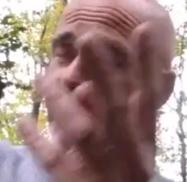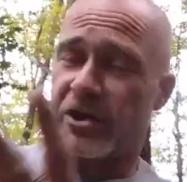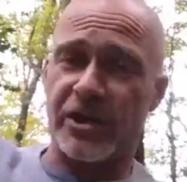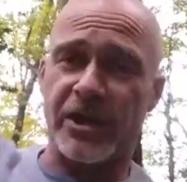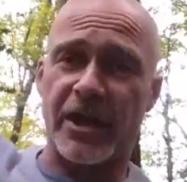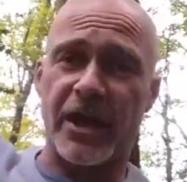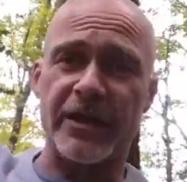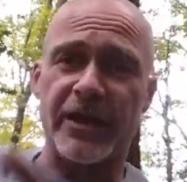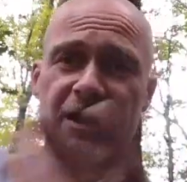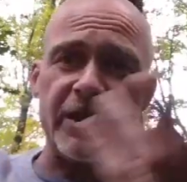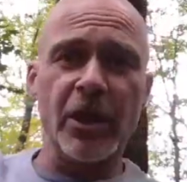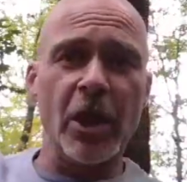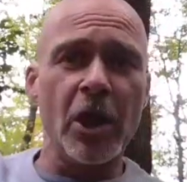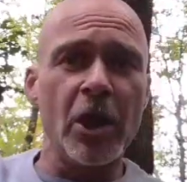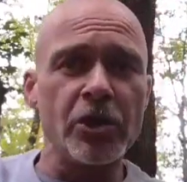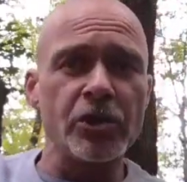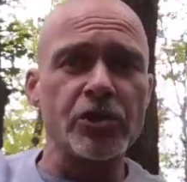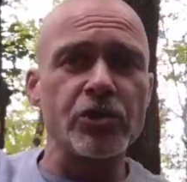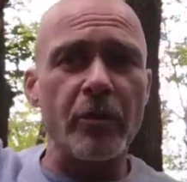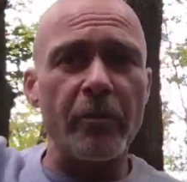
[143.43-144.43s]
and they
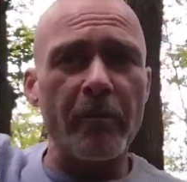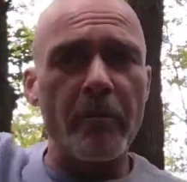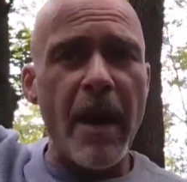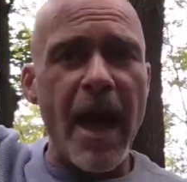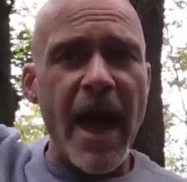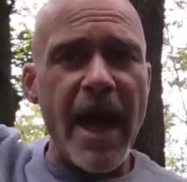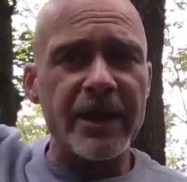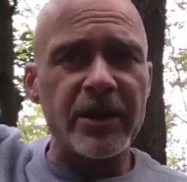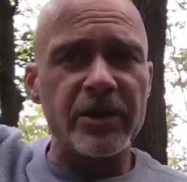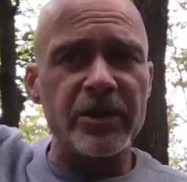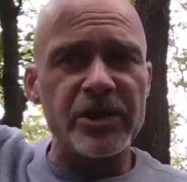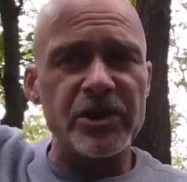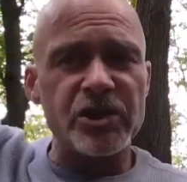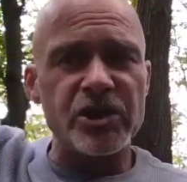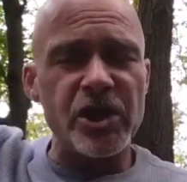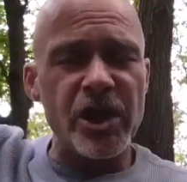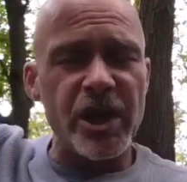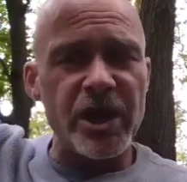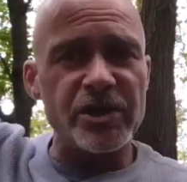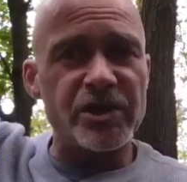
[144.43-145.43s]
dramatically
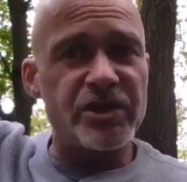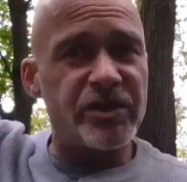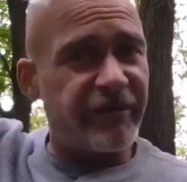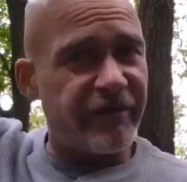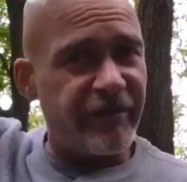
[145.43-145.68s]
change